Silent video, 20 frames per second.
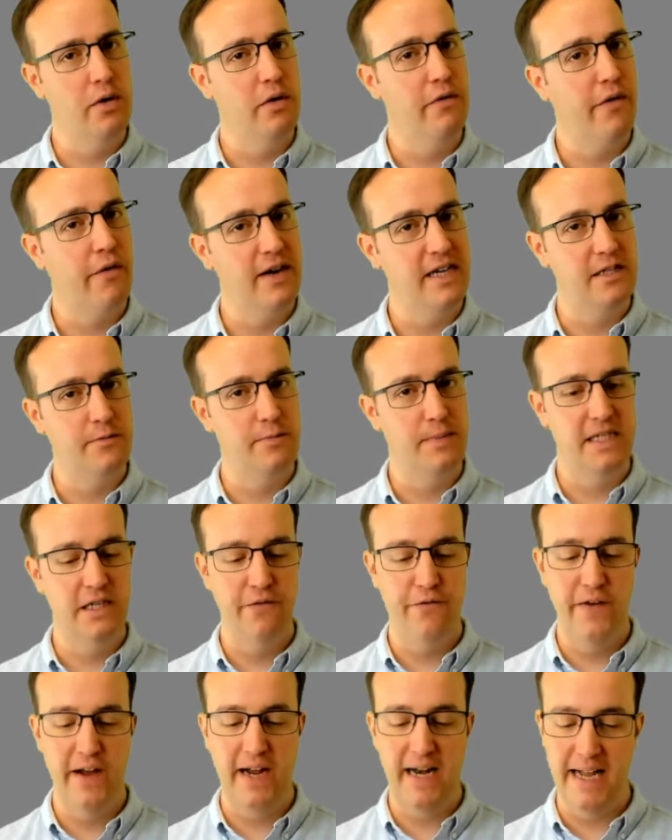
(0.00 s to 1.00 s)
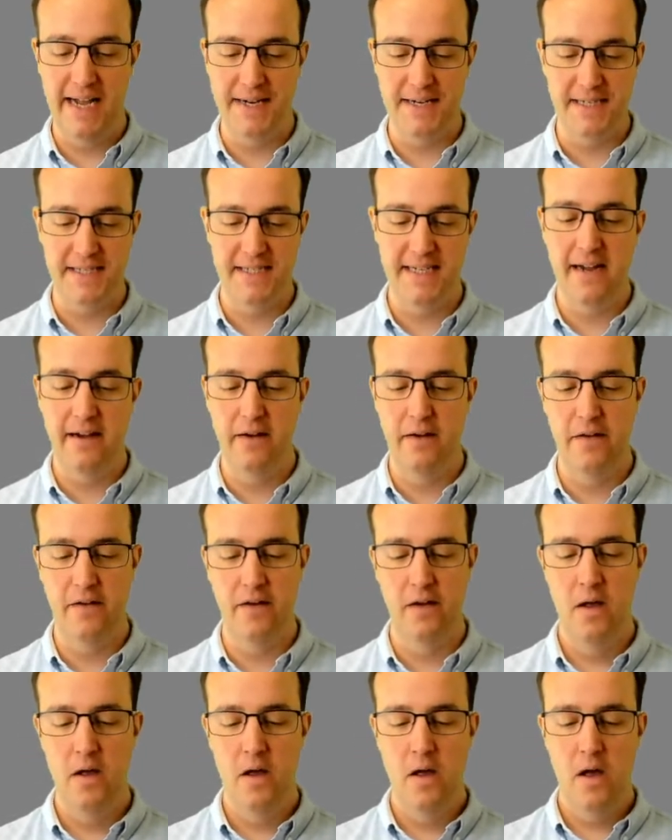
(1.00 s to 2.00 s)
you very specifically in a second,